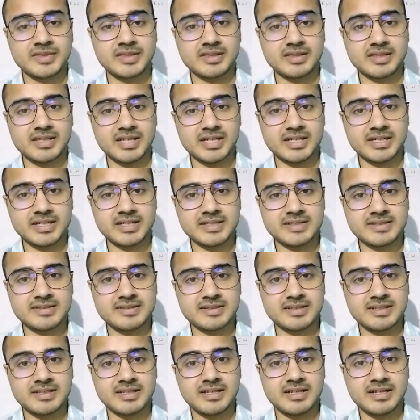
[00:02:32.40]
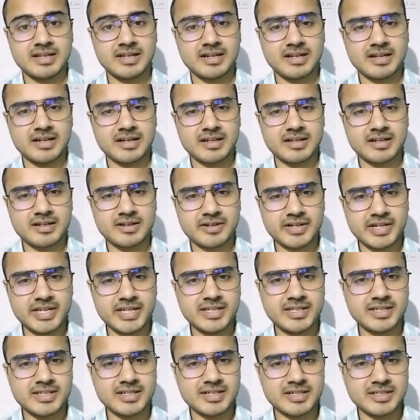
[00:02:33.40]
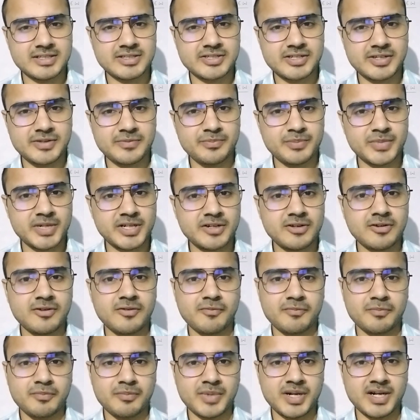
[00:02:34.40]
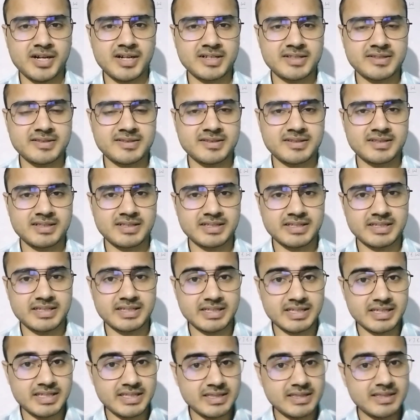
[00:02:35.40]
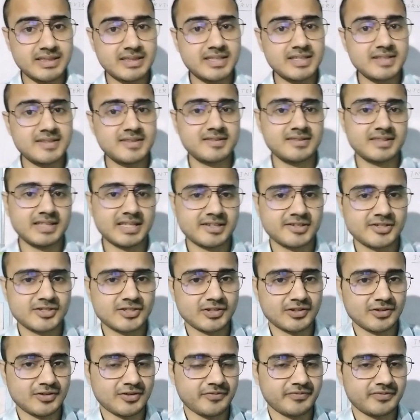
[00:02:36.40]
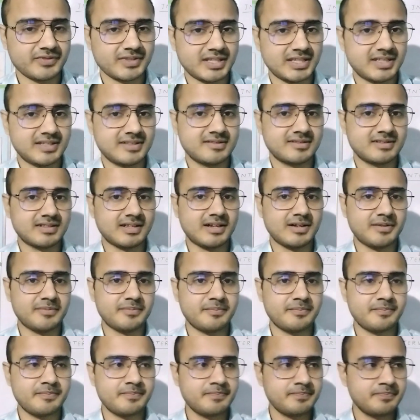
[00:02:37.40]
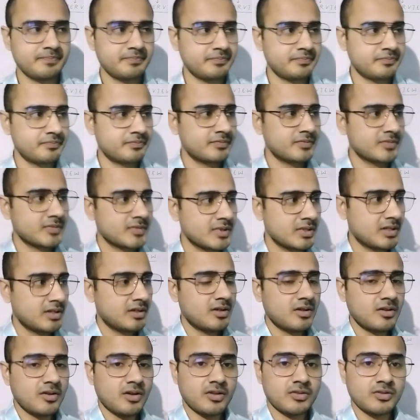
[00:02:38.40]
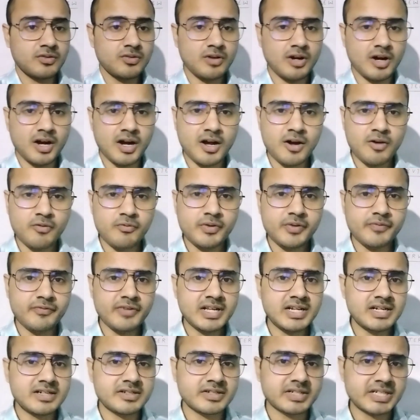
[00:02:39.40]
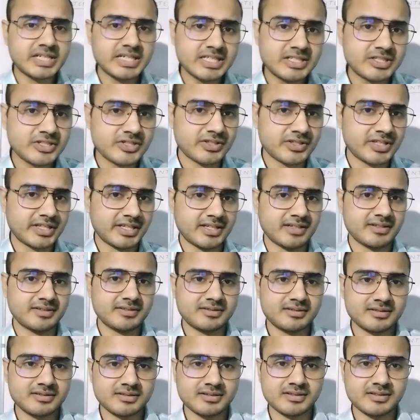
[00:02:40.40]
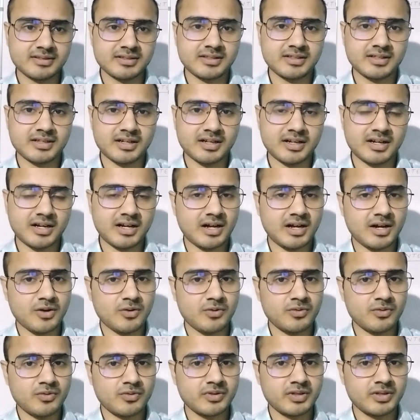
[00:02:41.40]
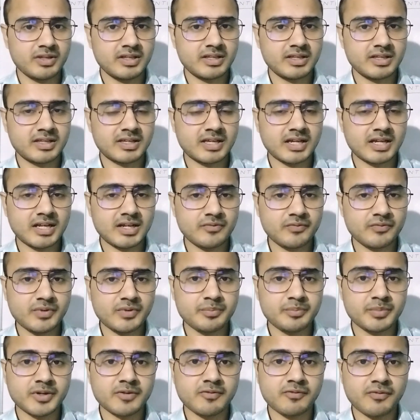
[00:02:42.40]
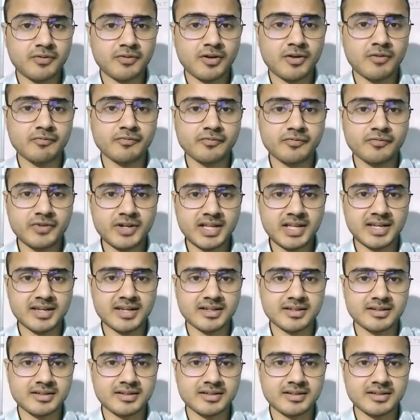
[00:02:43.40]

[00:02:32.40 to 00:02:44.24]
that is a great achievement of marks in this section of the exam. So how we will reach there, how can we perform well,